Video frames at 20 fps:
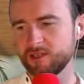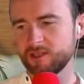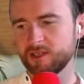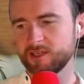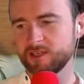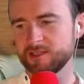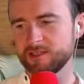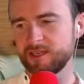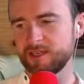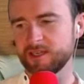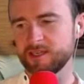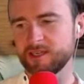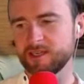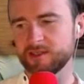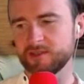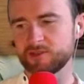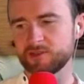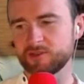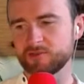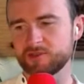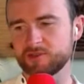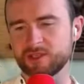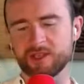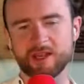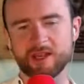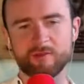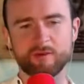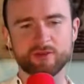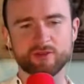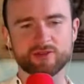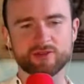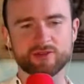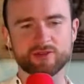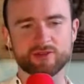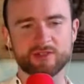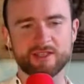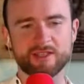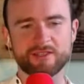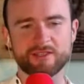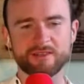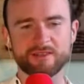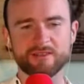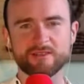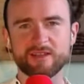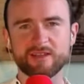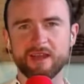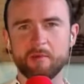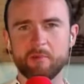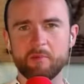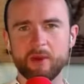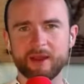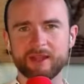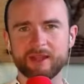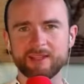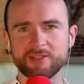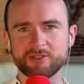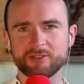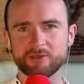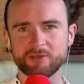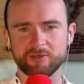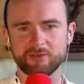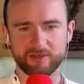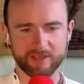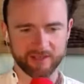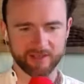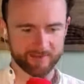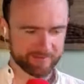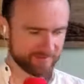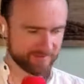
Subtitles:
take some time on Sunday to just get back into it, really.